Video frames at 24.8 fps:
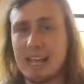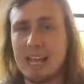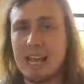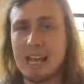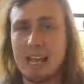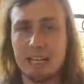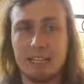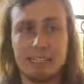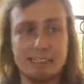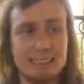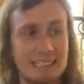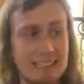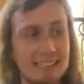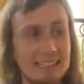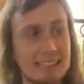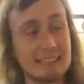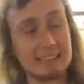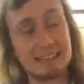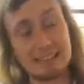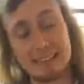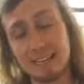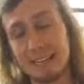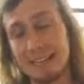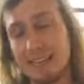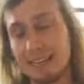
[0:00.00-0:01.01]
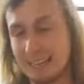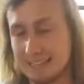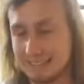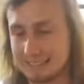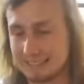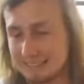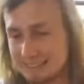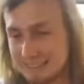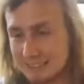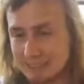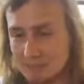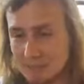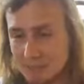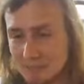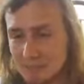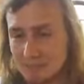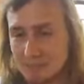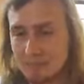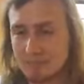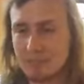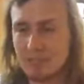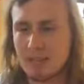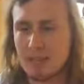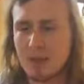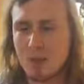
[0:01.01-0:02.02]
You see, the thing is,
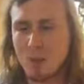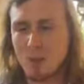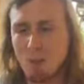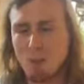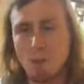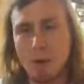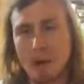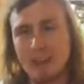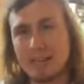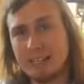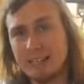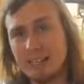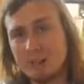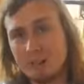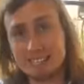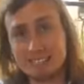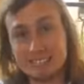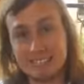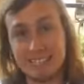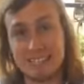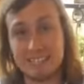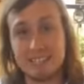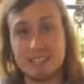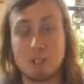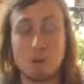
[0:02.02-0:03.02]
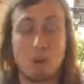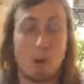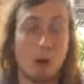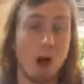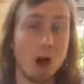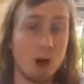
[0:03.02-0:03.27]
when you set your